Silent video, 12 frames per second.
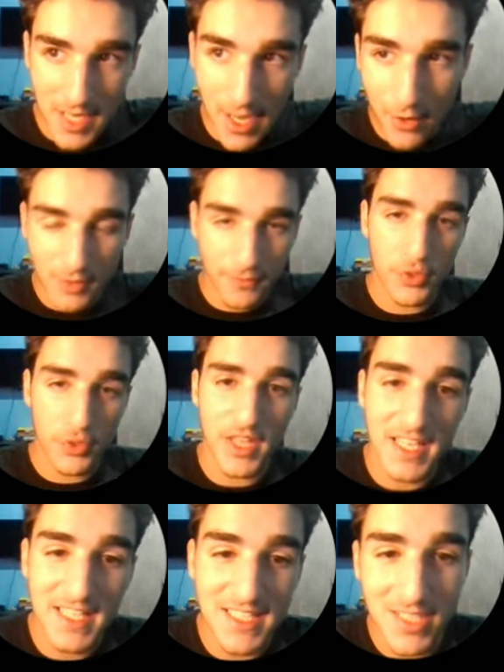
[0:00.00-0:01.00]
Now, the fourth
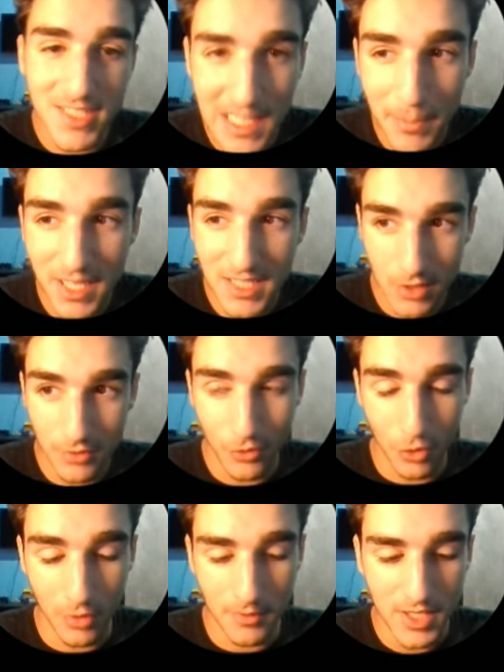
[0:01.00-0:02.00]
thing is sleeping till
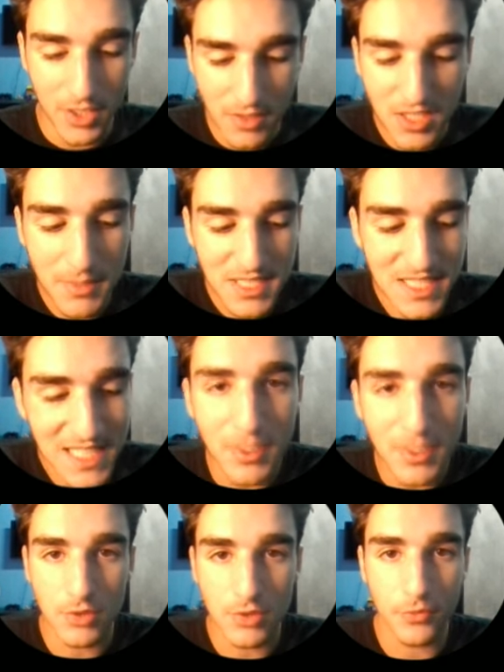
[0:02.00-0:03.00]
full. You need to be
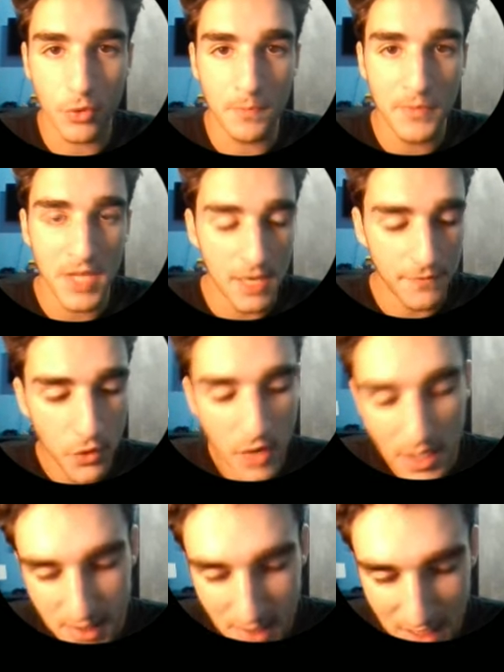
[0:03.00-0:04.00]
sleeping till full. If
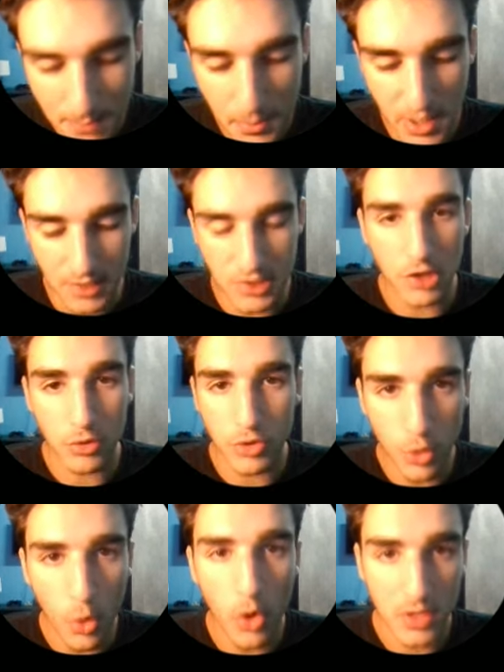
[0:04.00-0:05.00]
you're not sleeping
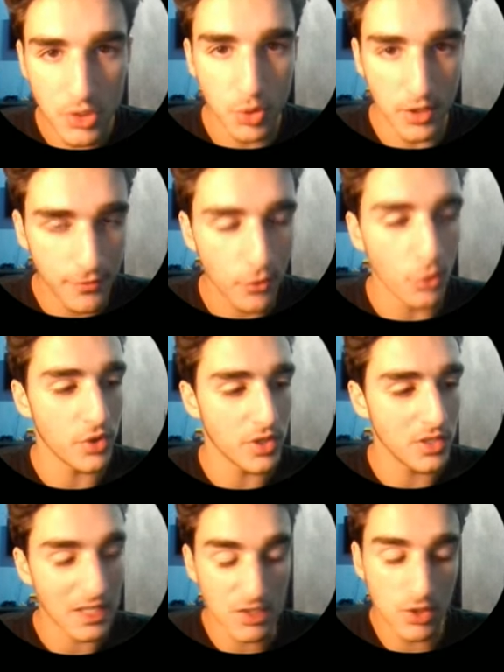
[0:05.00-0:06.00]
till you are literally full,
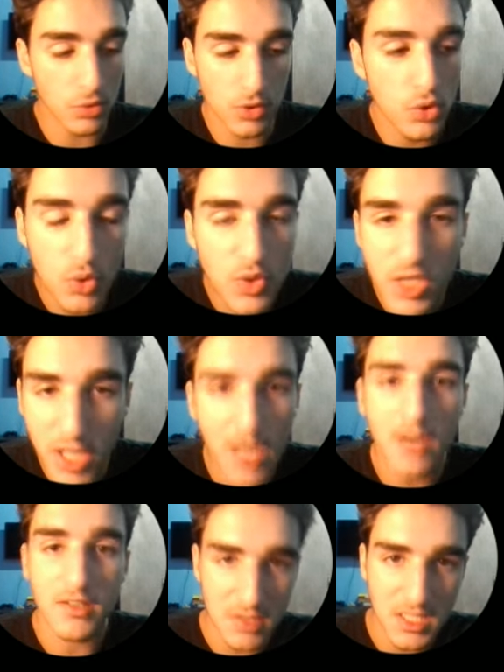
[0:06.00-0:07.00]
that like till you
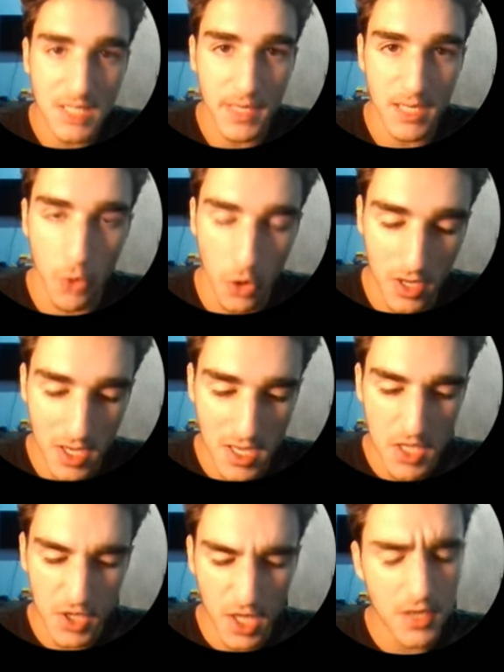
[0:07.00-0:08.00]
cannot sleep anymore,
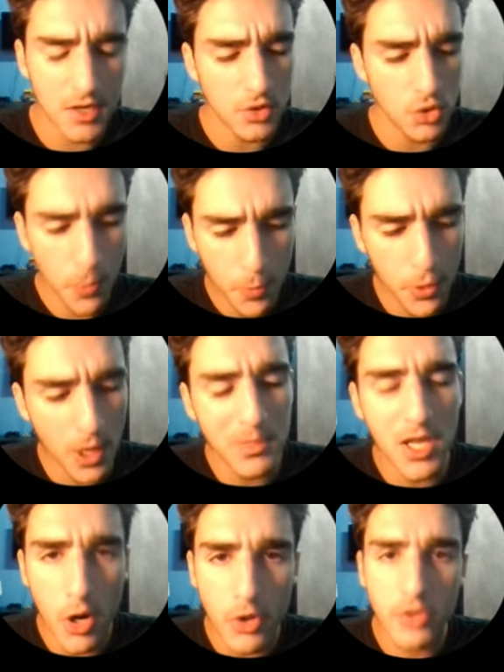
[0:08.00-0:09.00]
then you
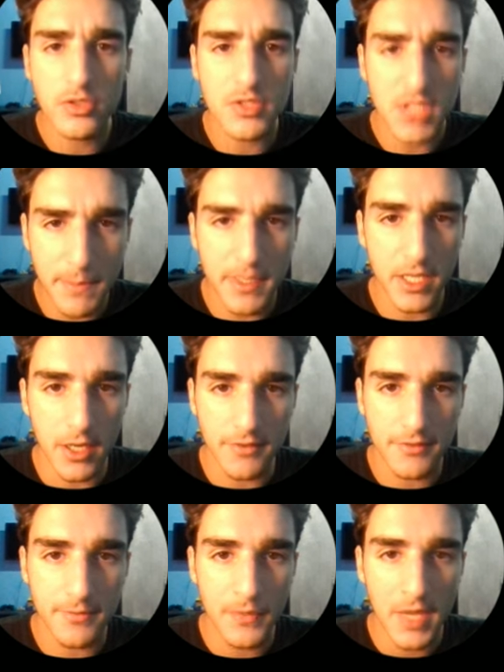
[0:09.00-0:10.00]
probably aren't sleeping
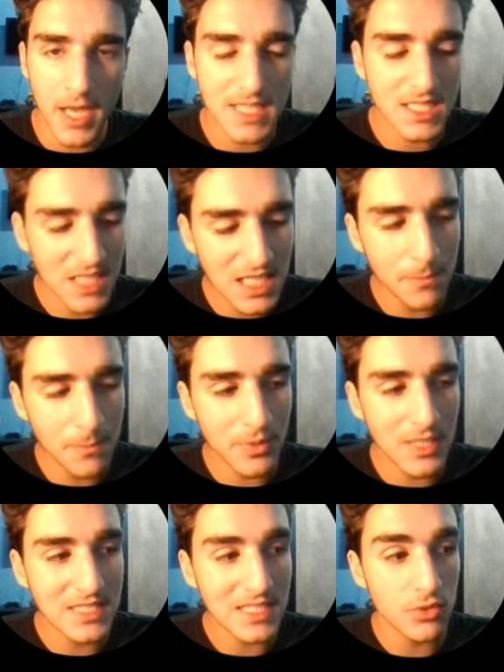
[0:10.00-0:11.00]
enough. And
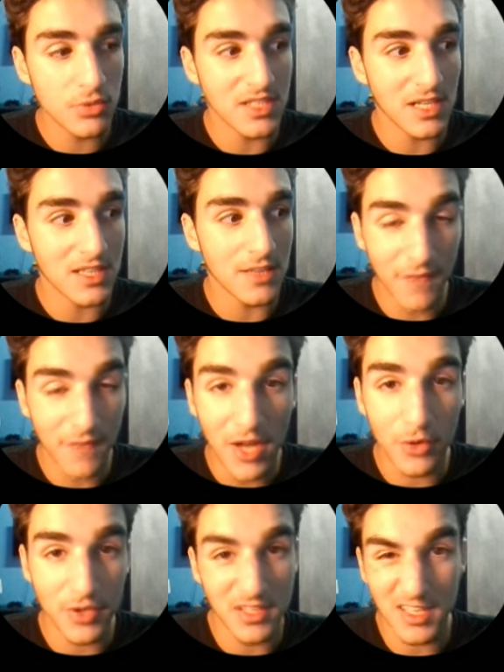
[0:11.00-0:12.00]
sleep is literally like the
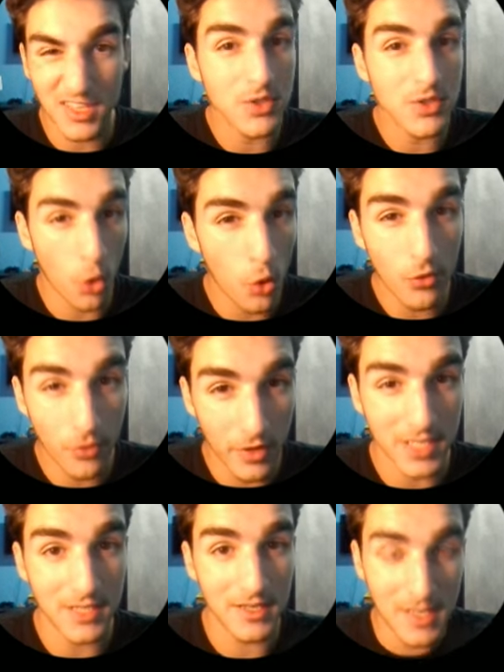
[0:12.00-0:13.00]
vital thing. Like there's a whole
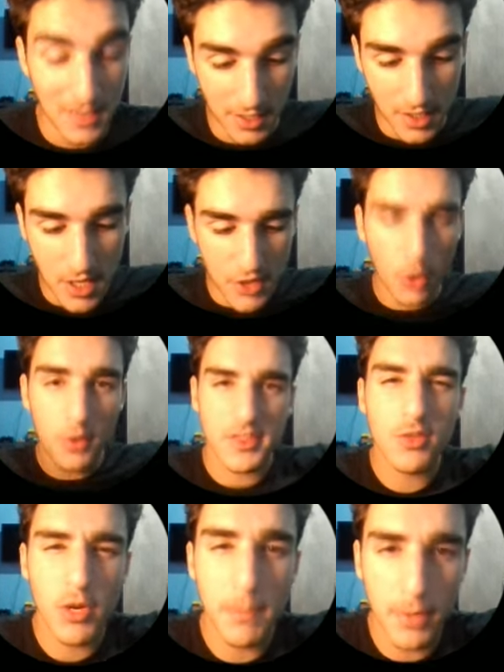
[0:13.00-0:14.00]
fucking, like there are
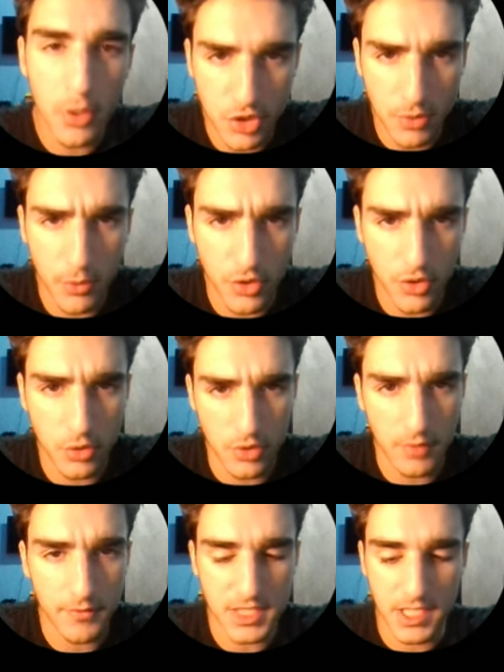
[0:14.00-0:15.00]
three pillars to building
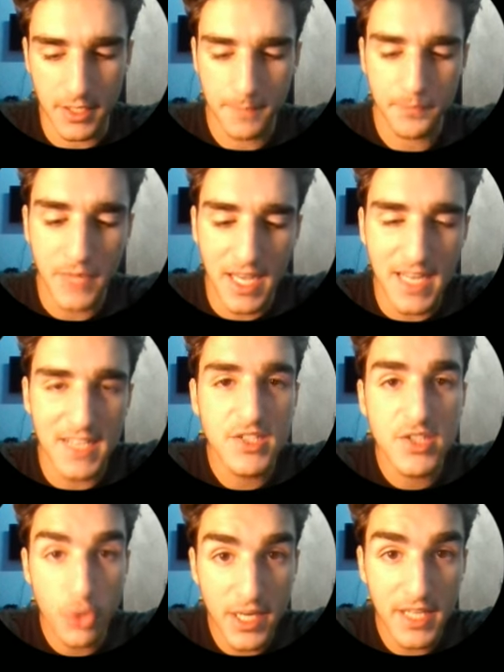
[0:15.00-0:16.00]
your dream physique. And
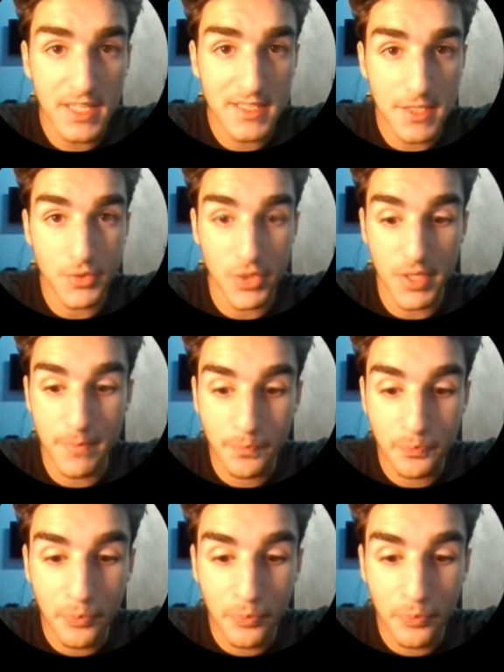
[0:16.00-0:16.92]
it's training intensely,